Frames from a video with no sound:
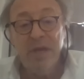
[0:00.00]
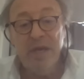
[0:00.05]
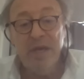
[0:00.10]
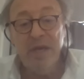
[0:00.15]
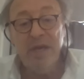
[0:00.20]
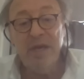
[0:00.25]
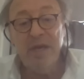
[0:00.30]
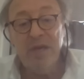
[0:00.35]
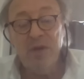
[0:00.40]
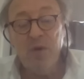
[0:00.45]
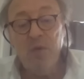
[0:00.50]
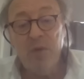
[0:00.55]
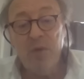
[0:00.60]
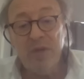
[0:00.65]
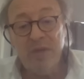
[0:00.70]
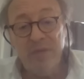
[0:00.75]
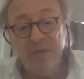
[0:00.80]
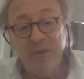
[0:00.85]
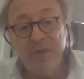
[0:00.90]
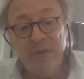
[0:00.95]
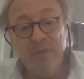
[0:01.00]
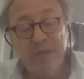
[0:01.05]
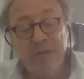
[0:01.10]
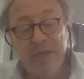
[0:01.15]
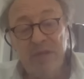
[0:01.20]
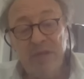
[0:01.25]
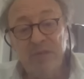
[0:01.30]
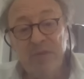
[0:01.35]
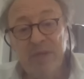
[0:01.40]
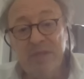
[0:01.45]
Uh, you know, what the
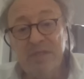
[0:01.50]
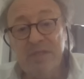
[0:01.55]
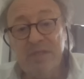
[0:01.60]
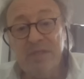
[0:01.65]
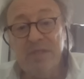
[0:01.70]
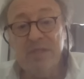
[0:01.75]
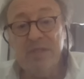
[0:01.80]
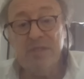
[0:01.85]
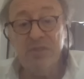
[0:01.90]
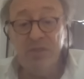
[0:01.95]
fundamental reasons is.